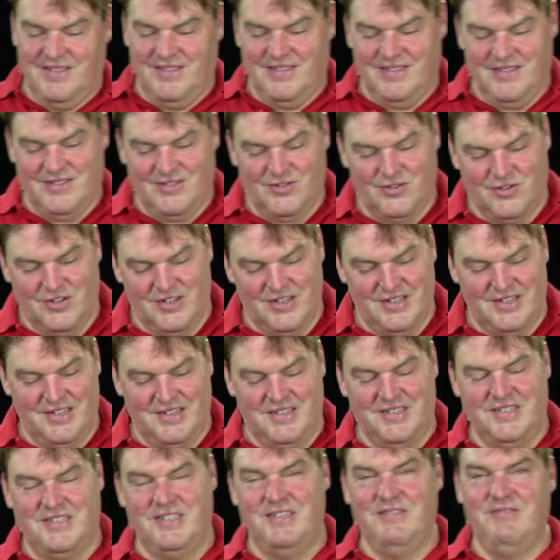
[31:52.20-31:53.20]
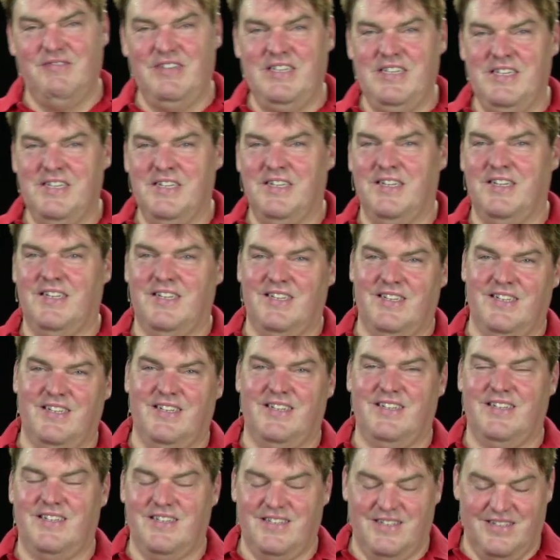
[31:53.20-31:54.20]
Sonading TV,
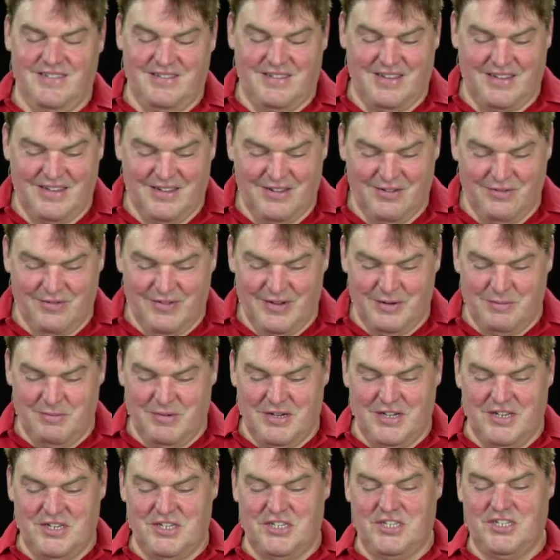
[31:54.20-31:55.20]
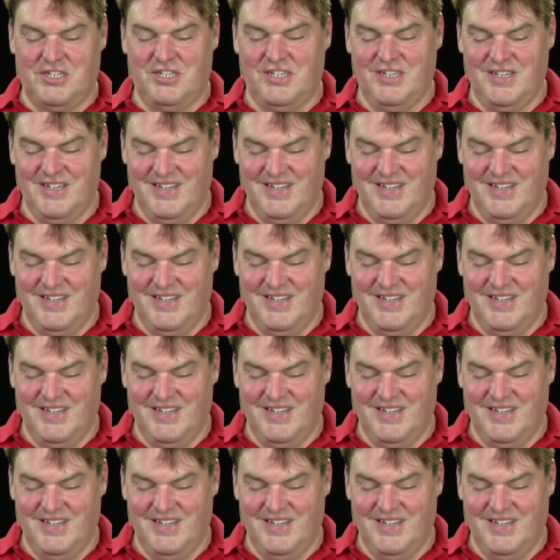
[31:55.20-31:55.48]
thank you very much.